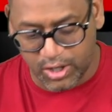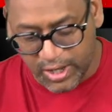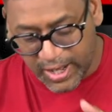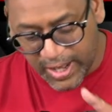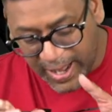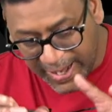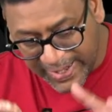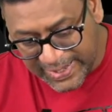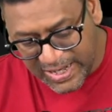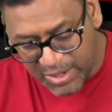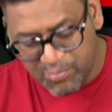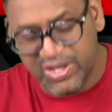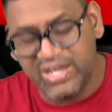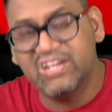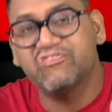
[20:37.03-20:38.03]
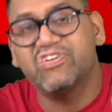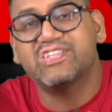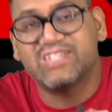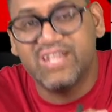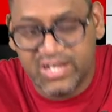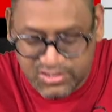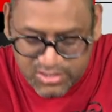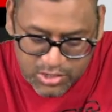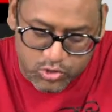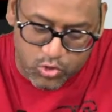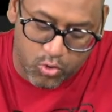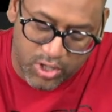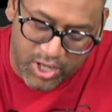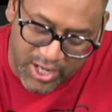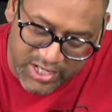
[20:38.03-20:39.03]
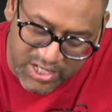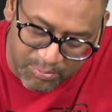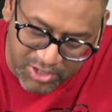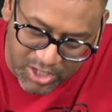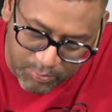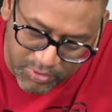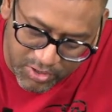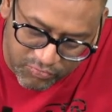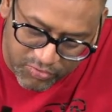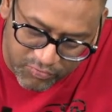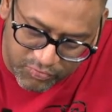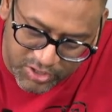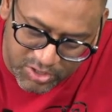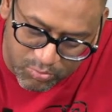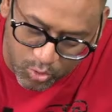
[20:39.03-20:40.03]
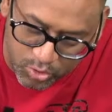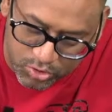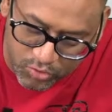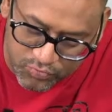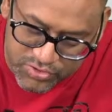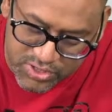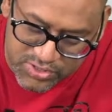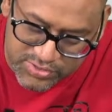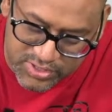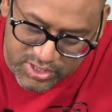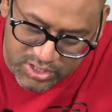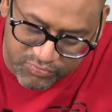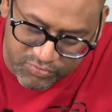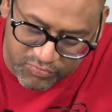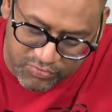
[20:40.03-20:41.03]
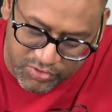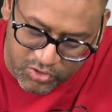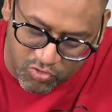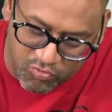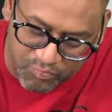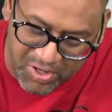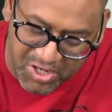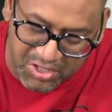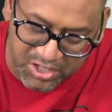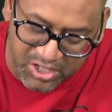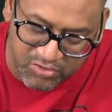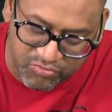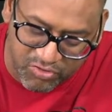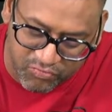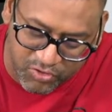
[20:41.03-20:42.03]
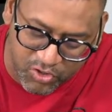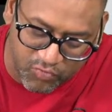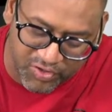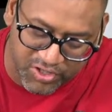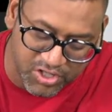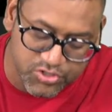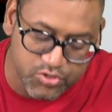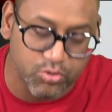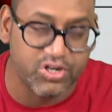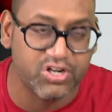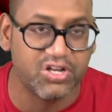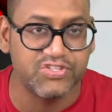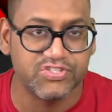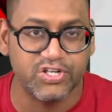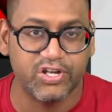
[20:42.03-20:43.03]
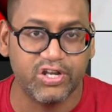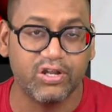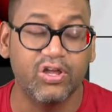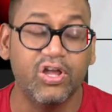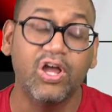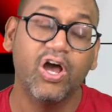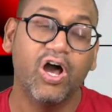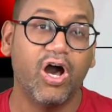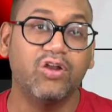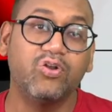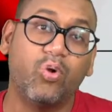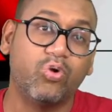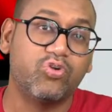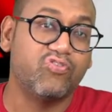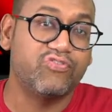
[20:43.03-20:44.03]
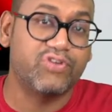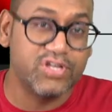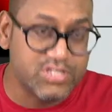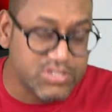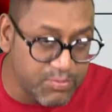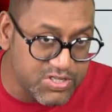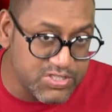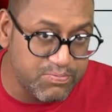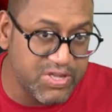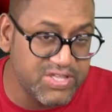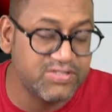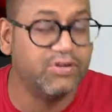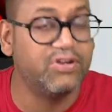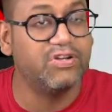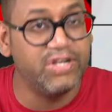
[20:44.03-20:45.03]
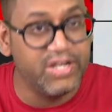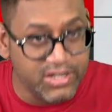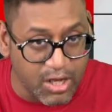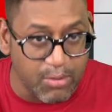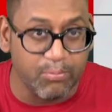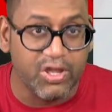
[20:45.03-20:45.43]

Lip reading: I am investing in the stock. I am keeping 50 bottle of Sunsilk, 50 of Pantene, 50 of Head and Shoulder, considering a lot of customers may suddenly come.